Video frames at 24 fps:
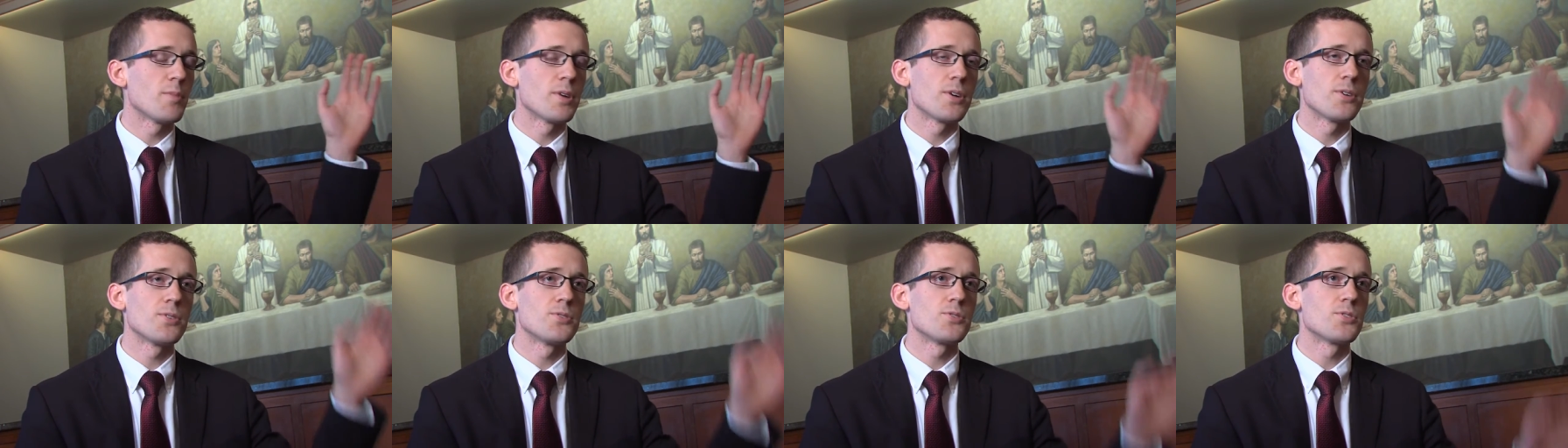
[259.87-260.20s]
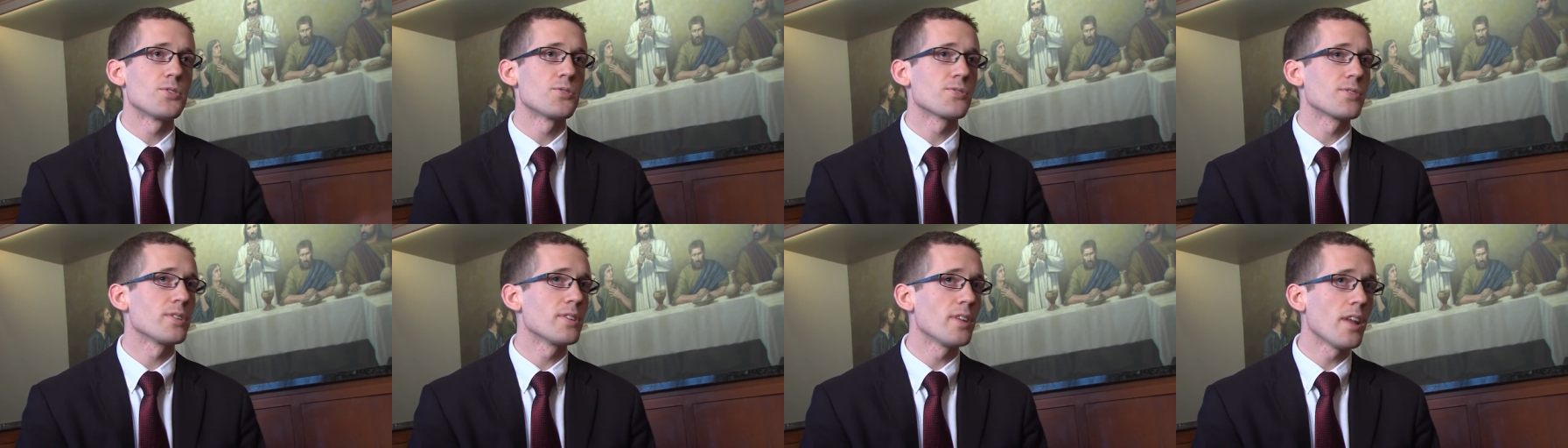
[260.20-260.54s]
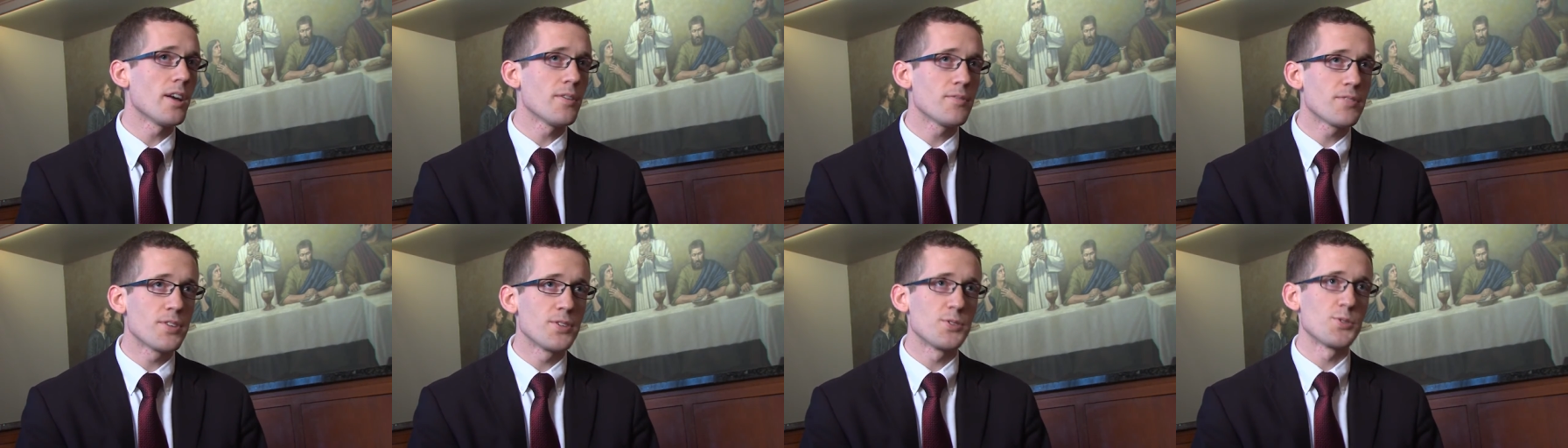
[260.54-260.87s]
Mary's just
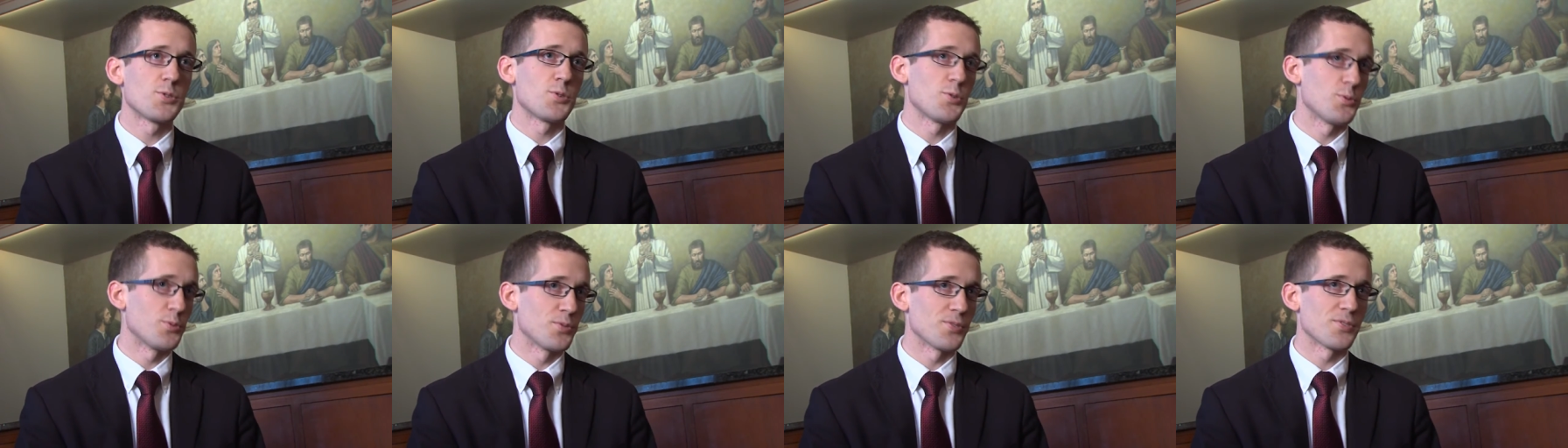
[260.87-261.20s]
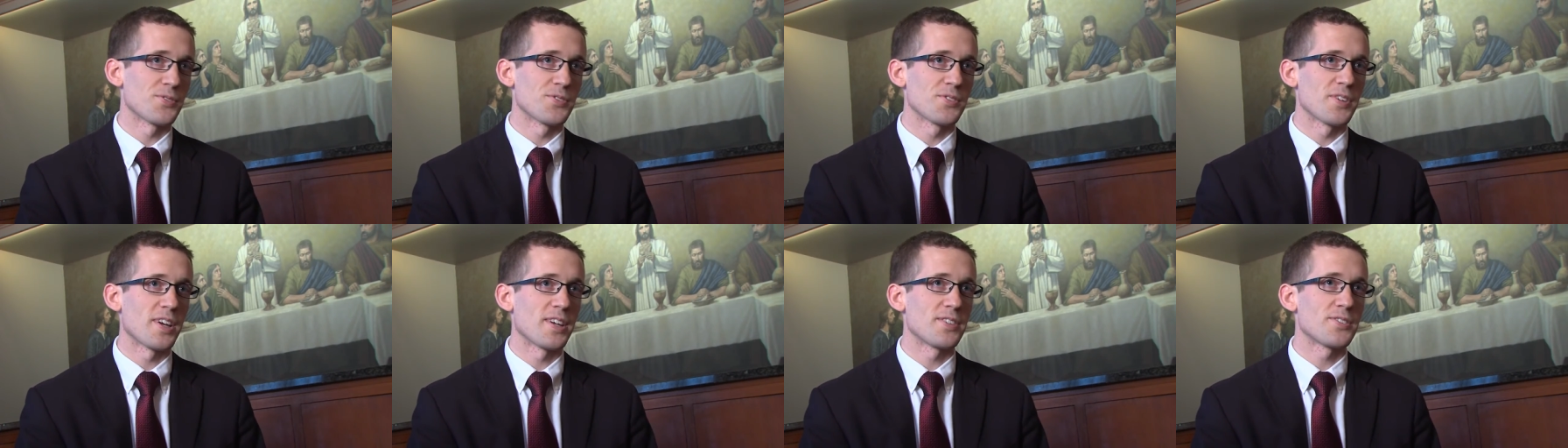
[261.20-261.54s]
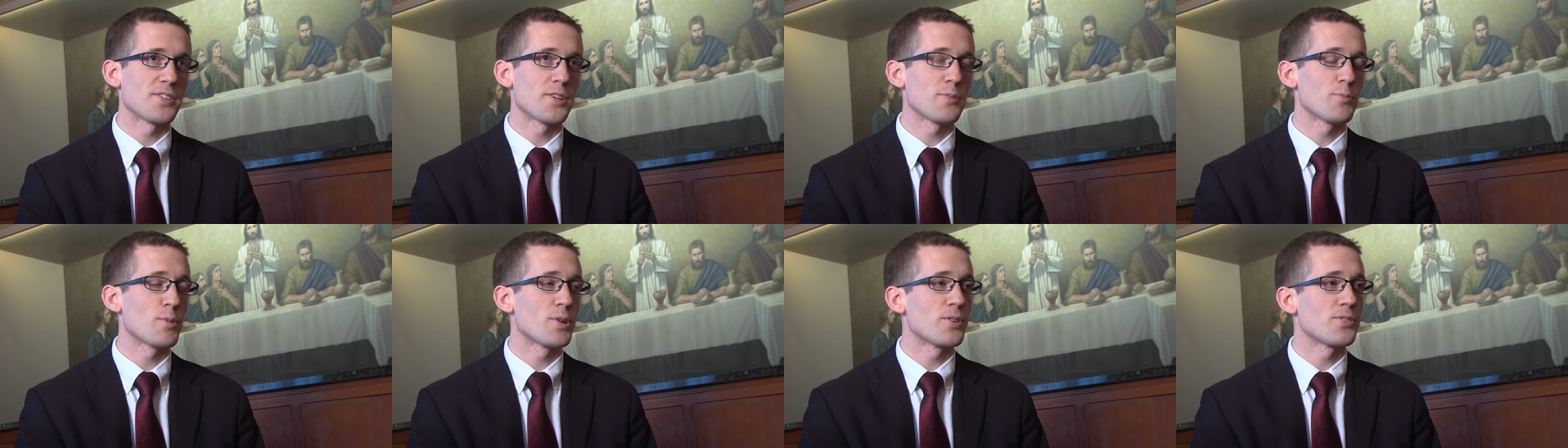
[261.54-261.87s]
loved the students at
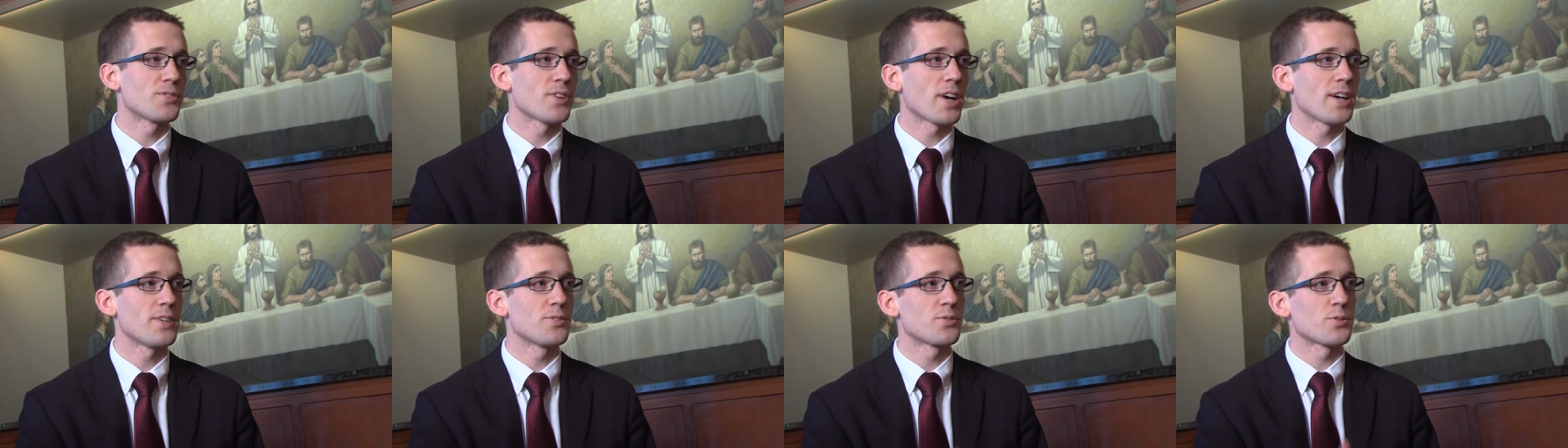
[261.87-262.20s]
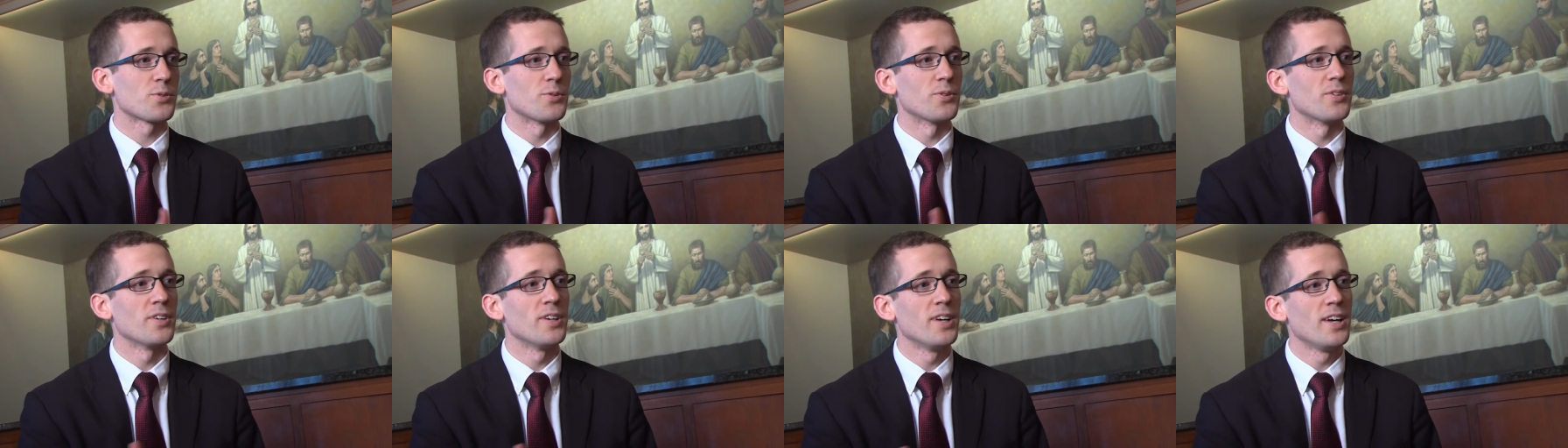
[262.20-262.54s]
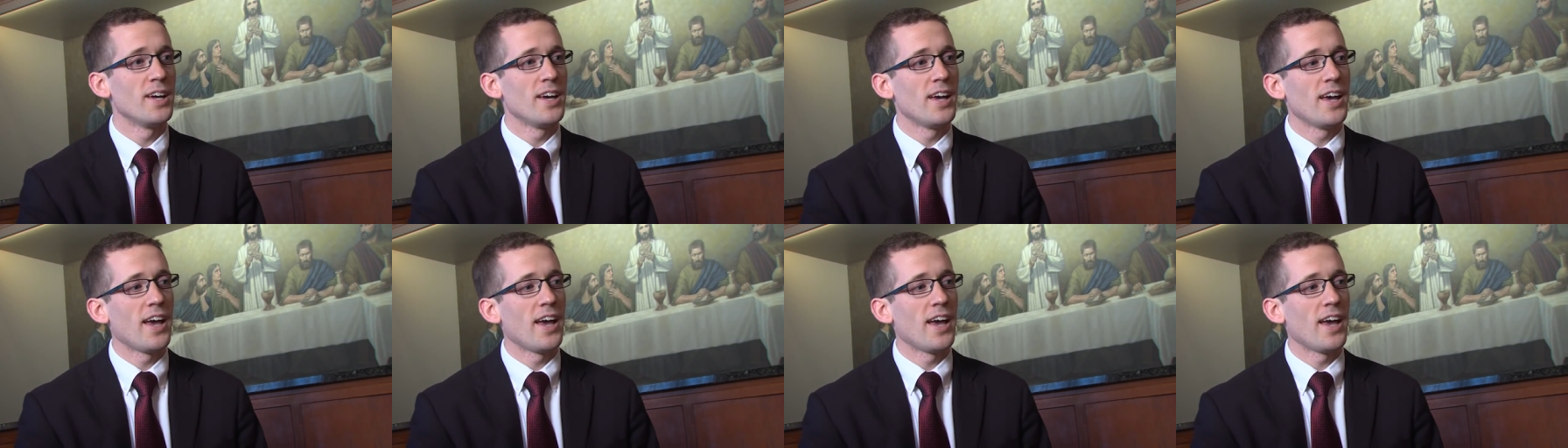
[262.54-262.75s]
St. Mary's High School.